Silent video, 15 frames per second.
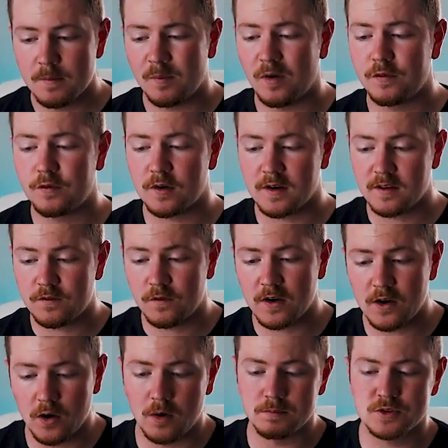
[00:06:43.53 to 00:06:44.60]
but for this
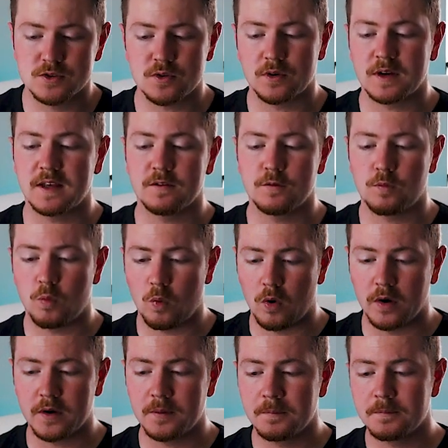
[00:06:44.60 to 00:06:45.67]
video, I'm just going to give
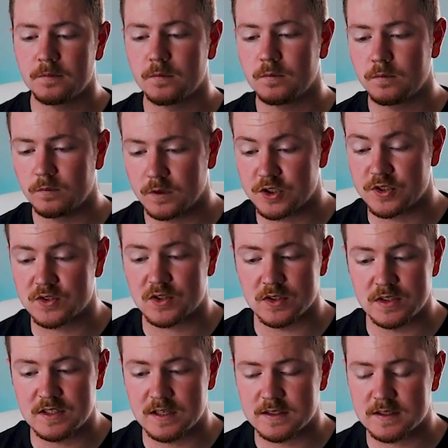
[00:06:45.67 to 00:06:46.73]
one which is
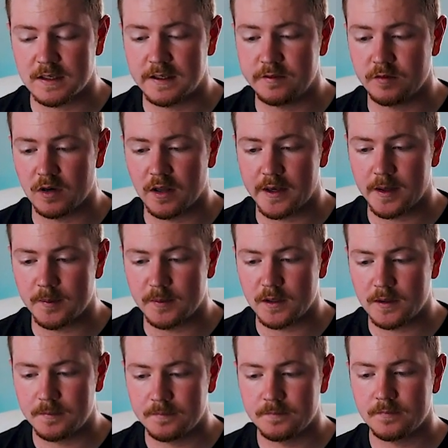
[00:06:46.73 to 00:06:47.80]
consistently
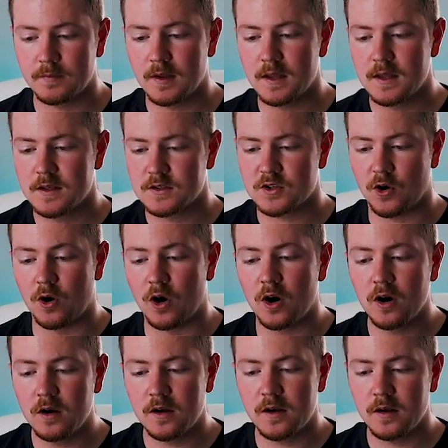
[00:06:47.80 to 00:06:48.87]
reliable. So
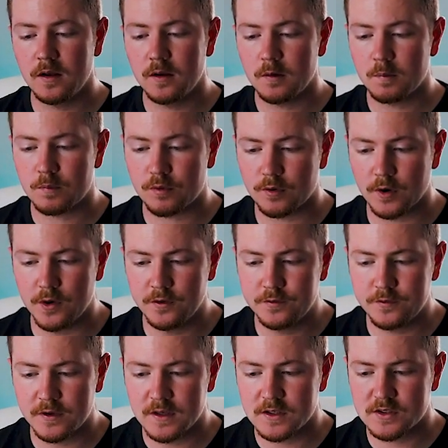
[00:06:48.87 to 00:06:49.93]
hook,
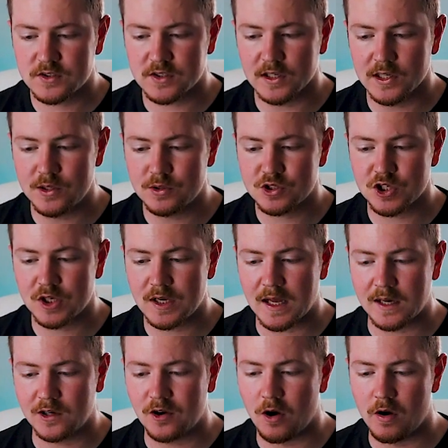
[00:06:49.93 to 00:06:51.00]
proof, solution,
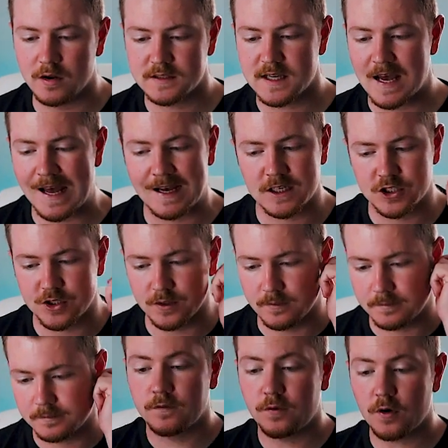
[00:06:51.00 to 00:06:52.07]
and call to action.
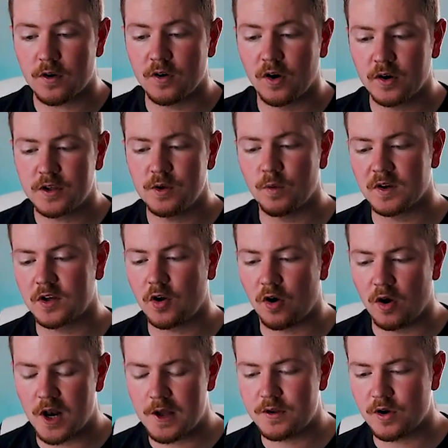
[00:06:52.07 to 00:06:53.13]
For the hook, you want to
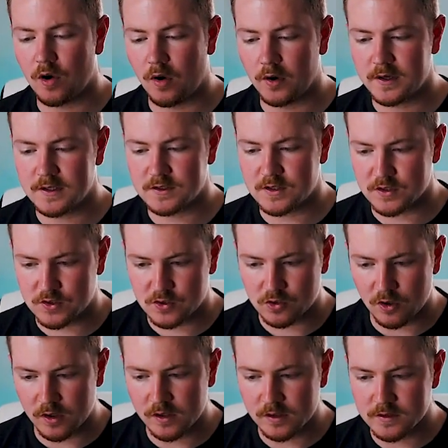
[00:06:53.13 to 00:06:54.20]
call out your audience's
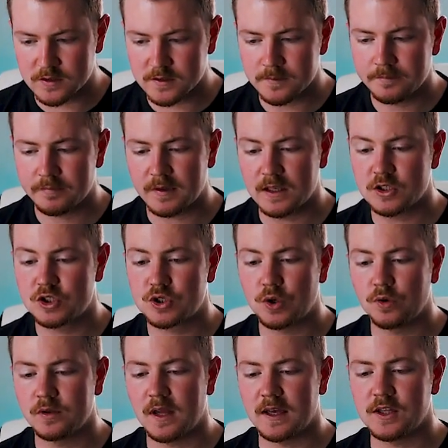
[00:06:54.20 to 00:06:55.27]
struggles and
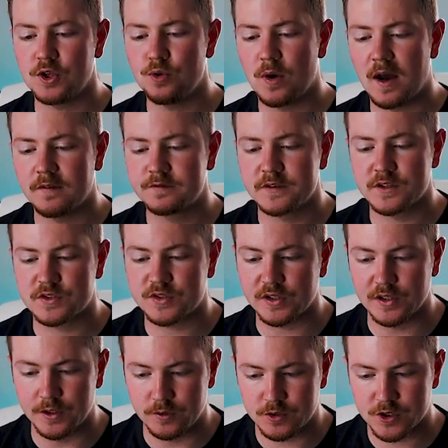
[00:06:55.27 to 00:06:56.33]
show that you have the
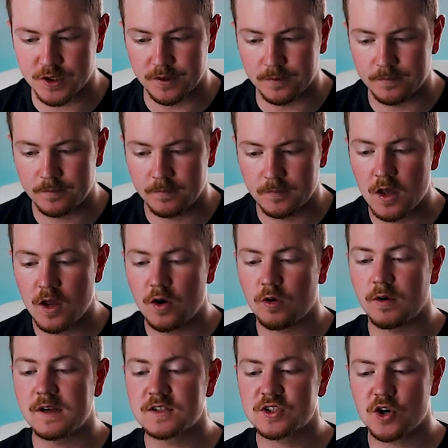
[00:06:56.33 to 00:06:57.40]
solution,
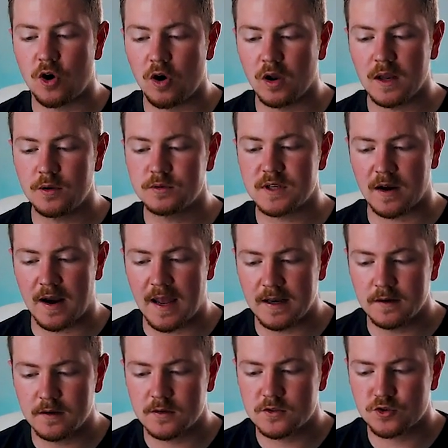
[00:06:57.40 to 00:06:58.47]
or else call out their
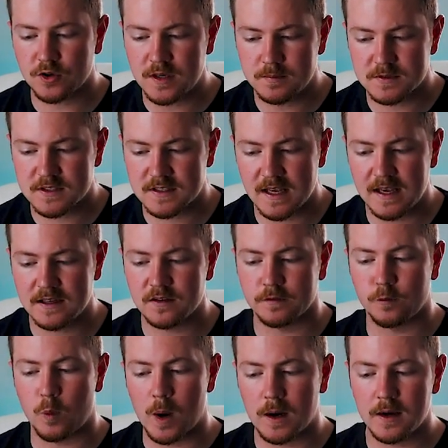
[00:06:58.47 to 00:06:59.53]
end dream state
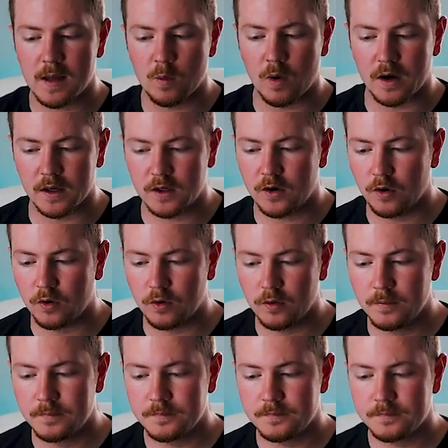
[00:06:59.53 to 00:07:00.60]
of where they want to go